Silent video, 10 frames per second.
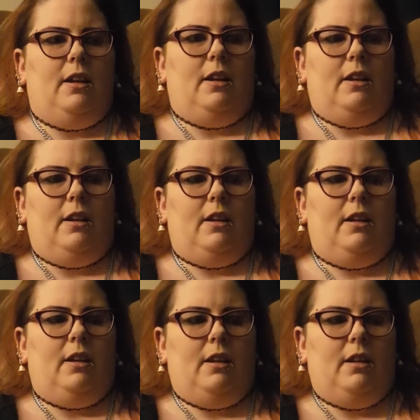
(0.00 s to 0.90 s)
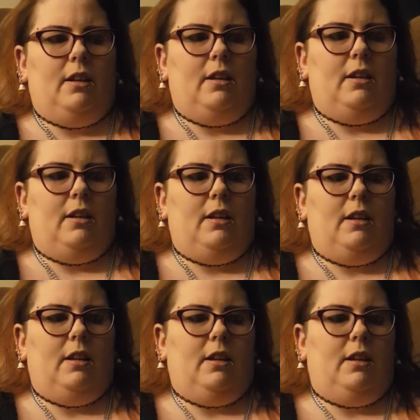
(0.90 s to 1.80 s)

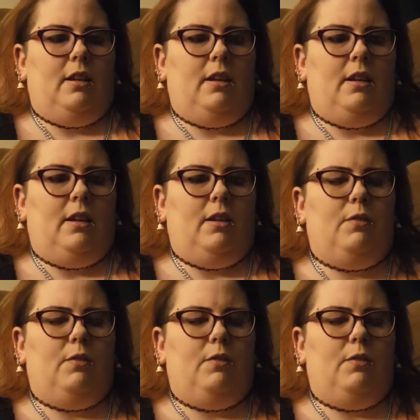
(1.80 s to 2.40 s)
No one is speaking in this clip.